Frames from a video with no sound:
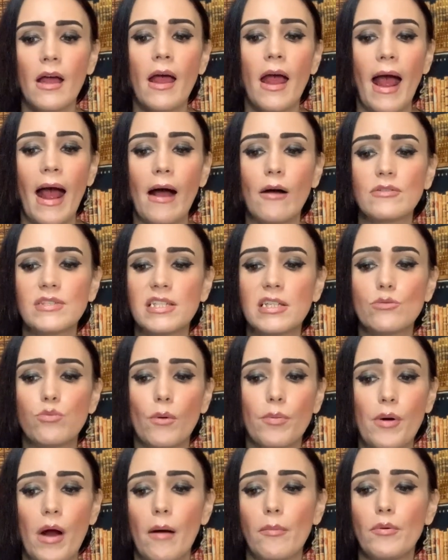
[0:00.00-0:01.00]
Houses were
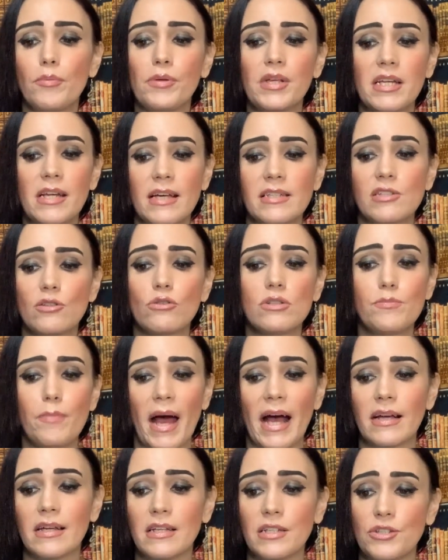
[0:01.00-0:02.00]
probably nestled
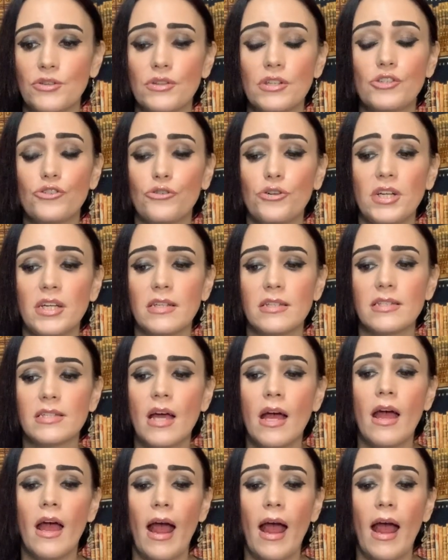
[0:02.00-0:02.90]
back into the trees.